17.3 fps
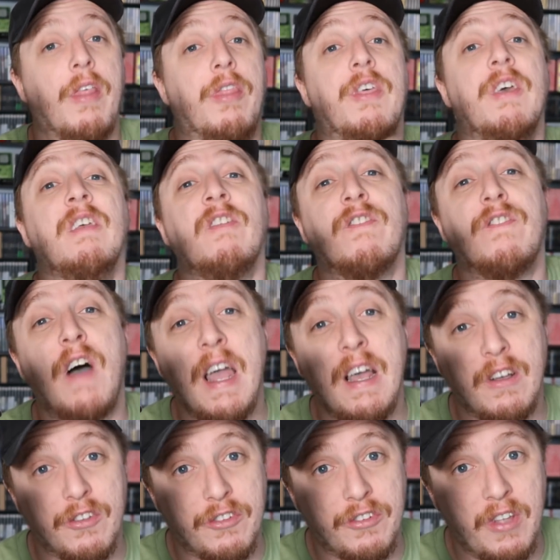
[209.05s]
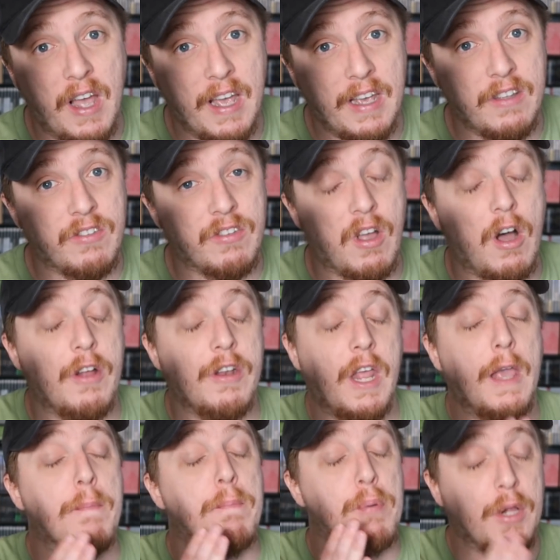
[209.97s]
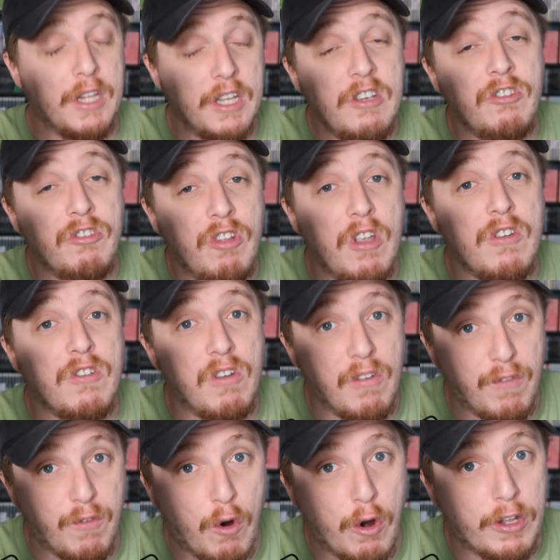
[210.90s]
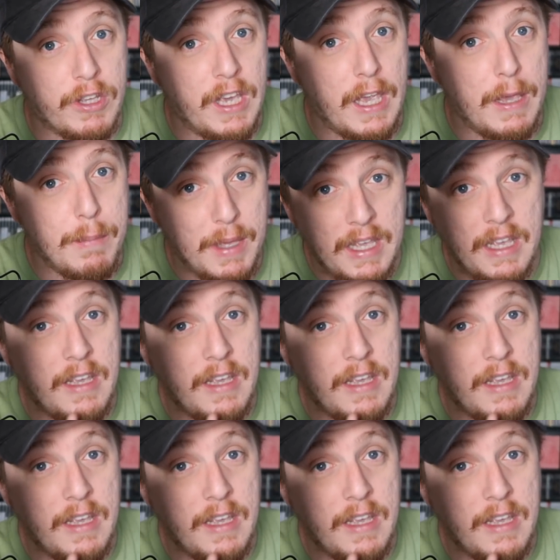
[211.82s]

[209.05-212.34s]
This file size on a PlayStation 4 game